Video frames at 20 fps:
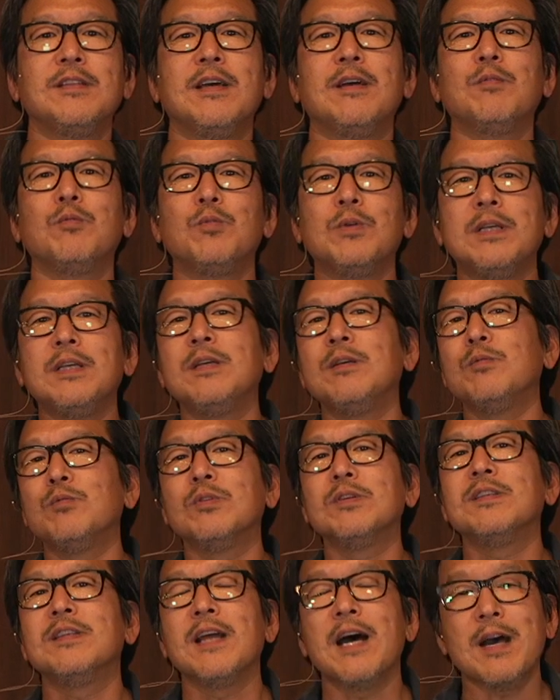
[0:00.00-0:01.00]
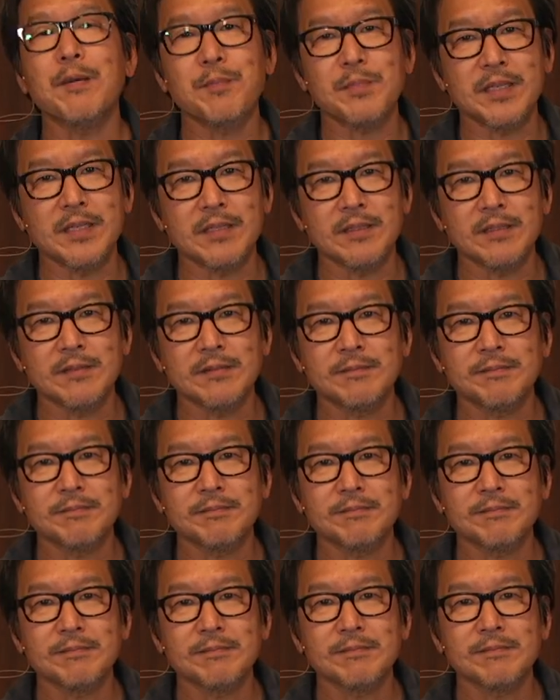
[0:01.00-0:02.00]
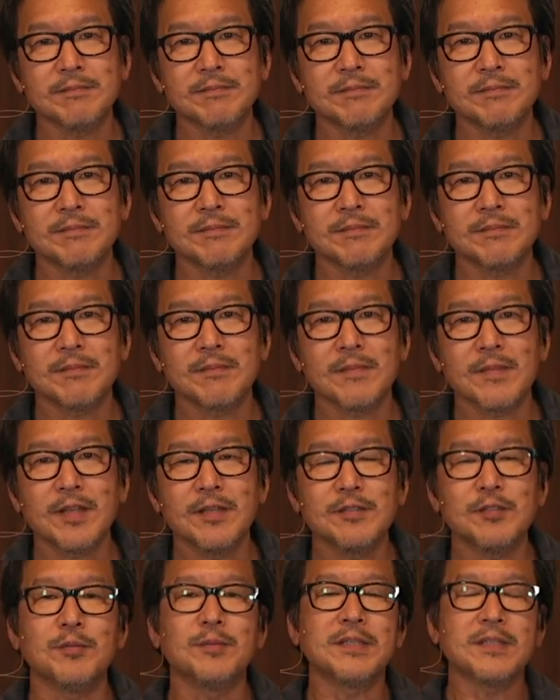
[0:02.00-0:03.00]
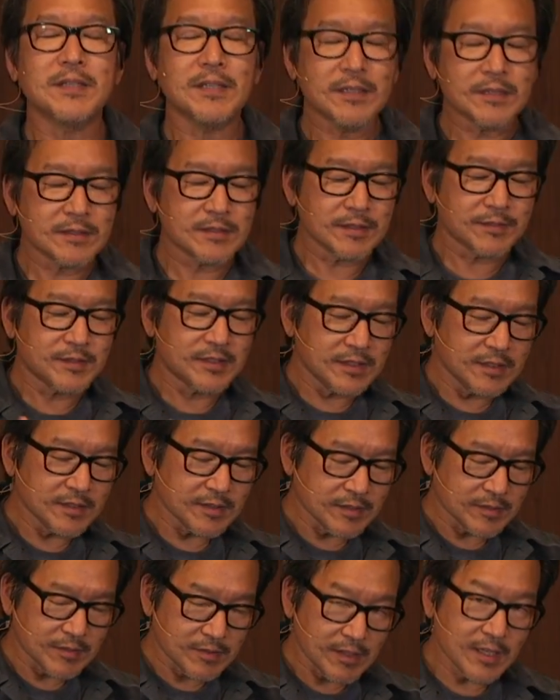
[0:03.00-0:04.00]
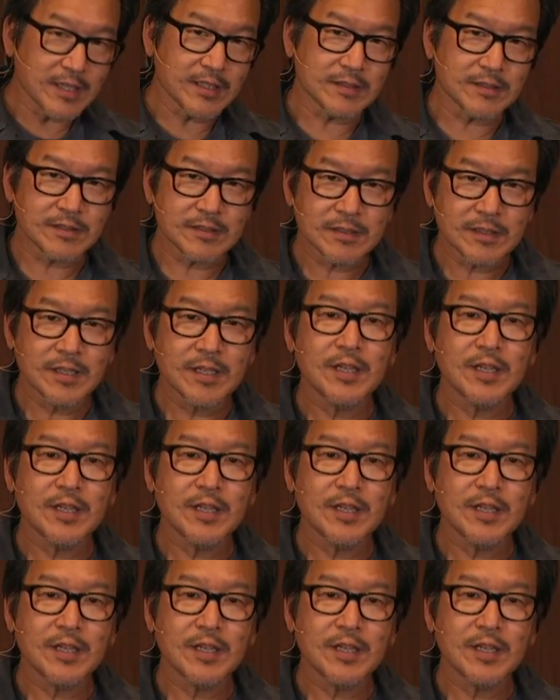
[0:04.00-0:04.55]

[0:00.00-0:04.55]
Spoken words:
that we would not be. So because of Jesus Christ,